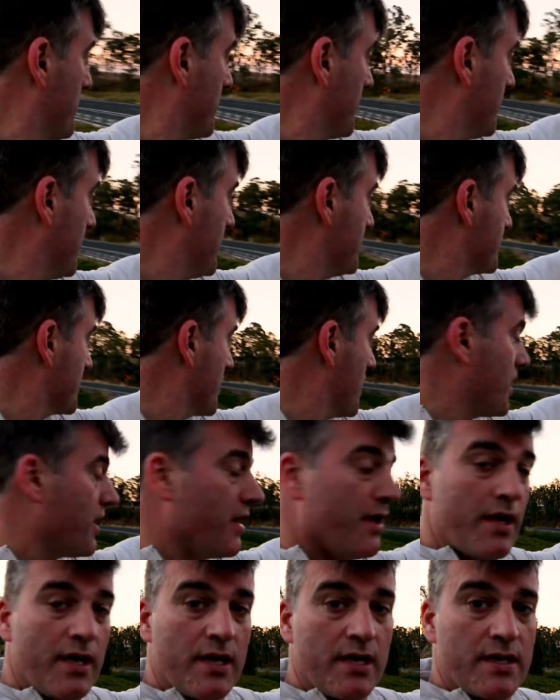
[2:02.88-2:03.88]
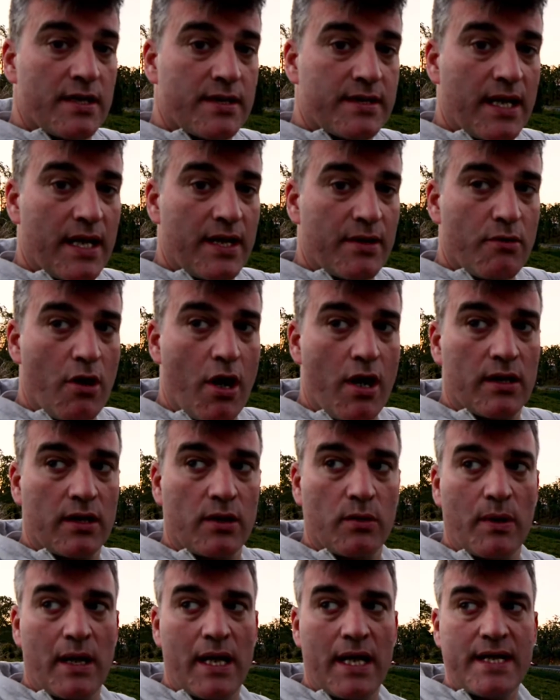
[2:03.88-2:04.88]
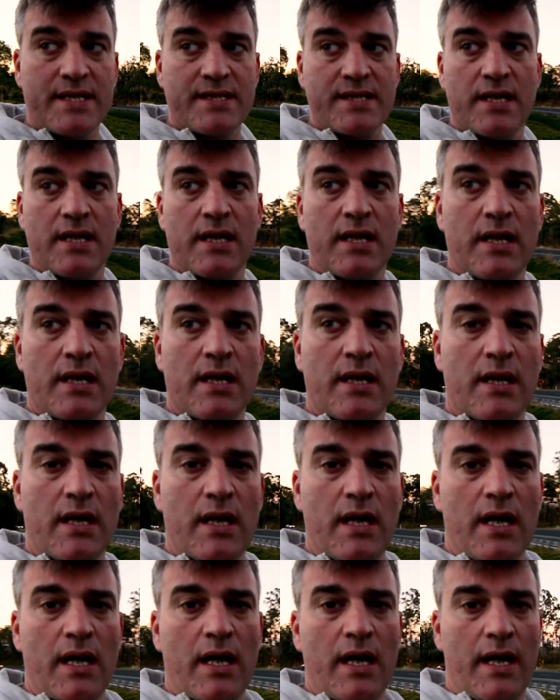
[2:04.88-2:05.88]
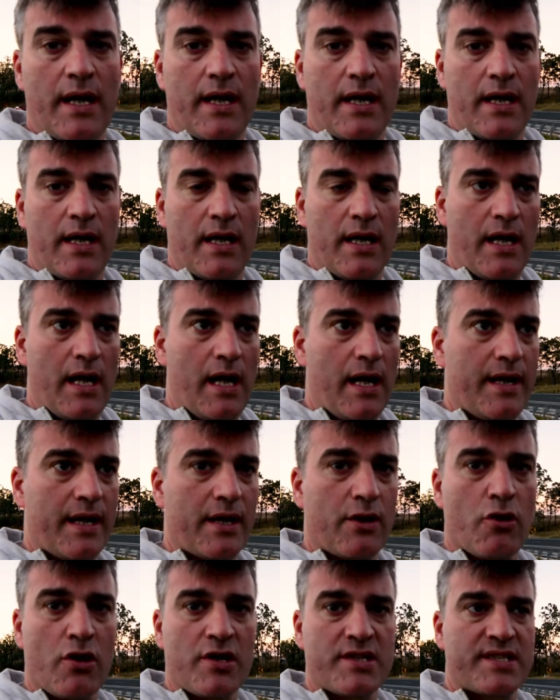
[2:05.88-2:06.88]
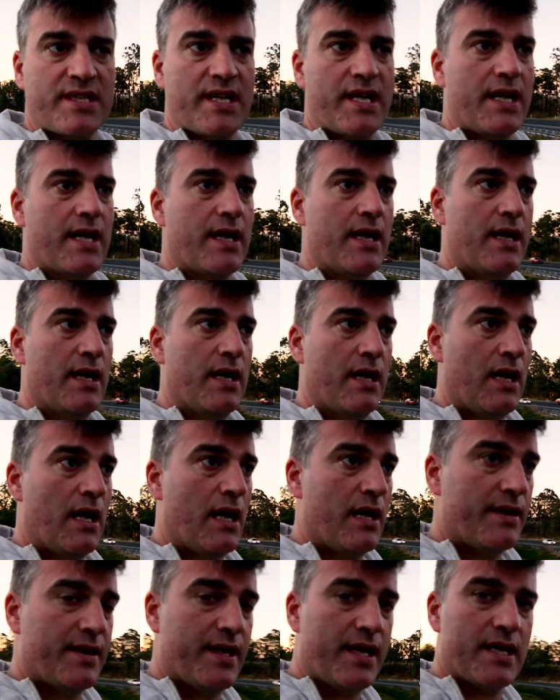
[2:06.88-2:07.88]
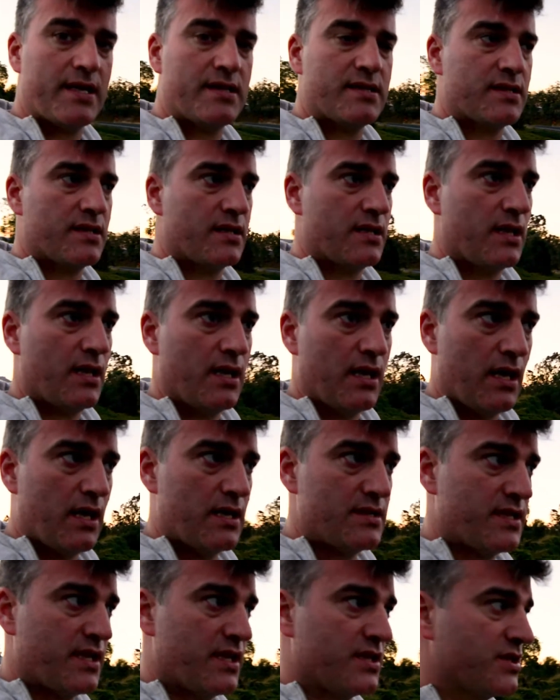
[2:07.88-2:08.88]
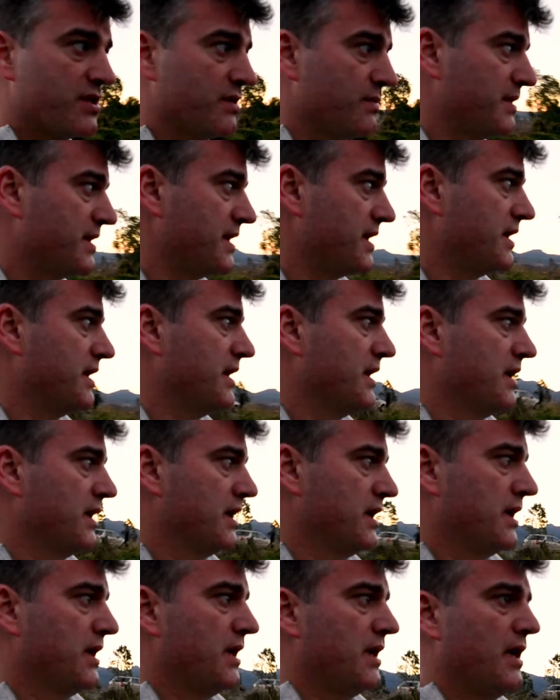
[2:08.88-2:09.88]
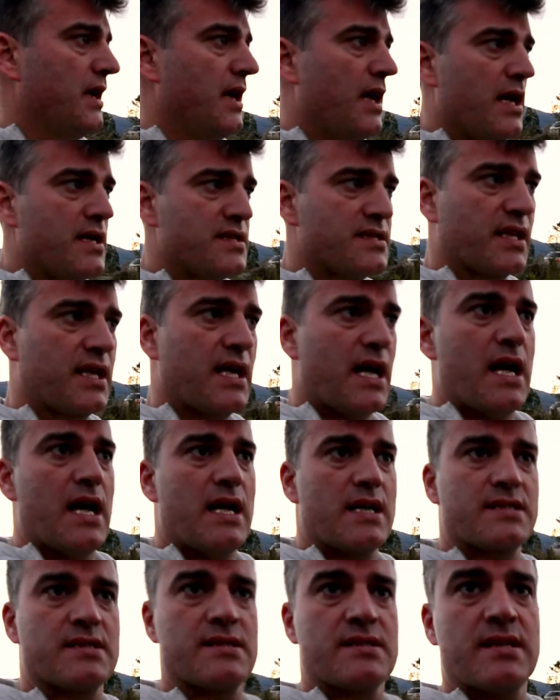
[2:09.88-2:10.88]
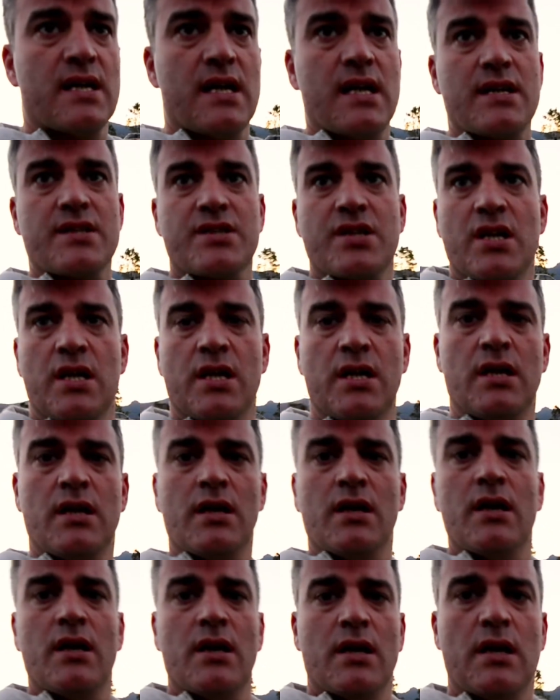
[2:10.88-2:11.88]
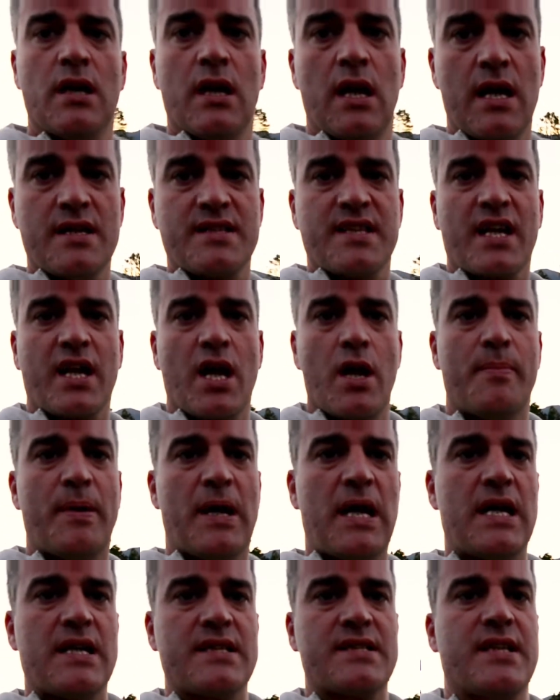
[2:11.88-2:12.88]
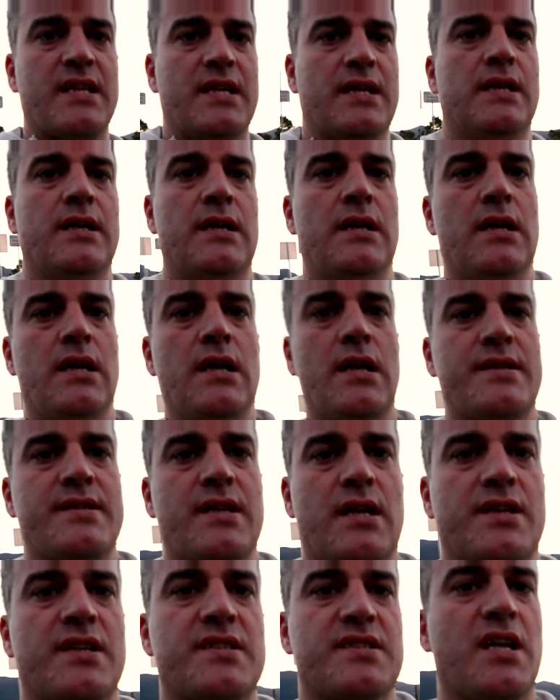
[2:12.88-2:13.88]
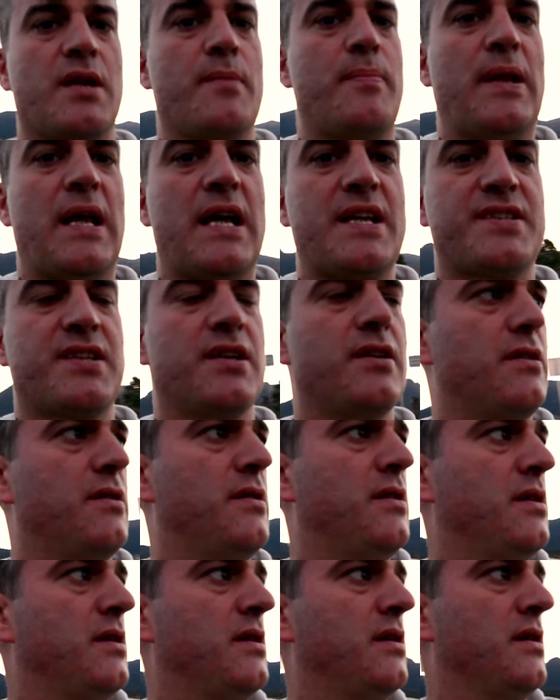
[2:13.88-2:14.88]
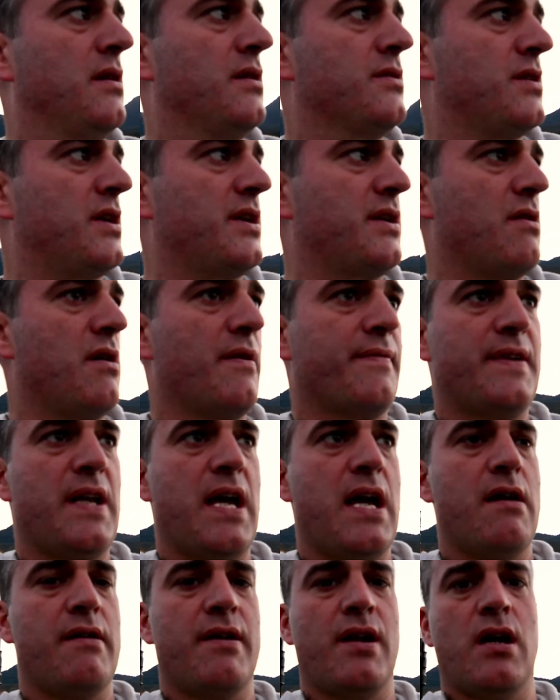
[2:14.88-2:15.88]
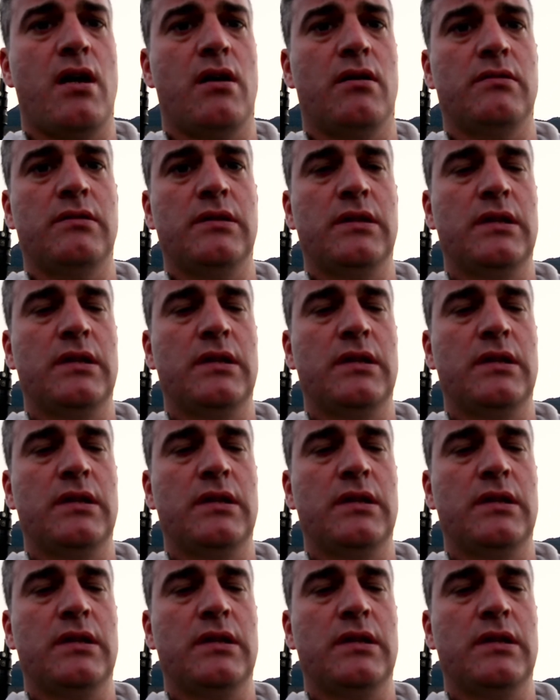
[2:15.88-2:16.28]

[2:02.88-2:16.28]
So I need to go down the road a little ways and then cross there. And this is the issue with it, is the cars and such as they go past. So I'm just going to turn you off now, and I'll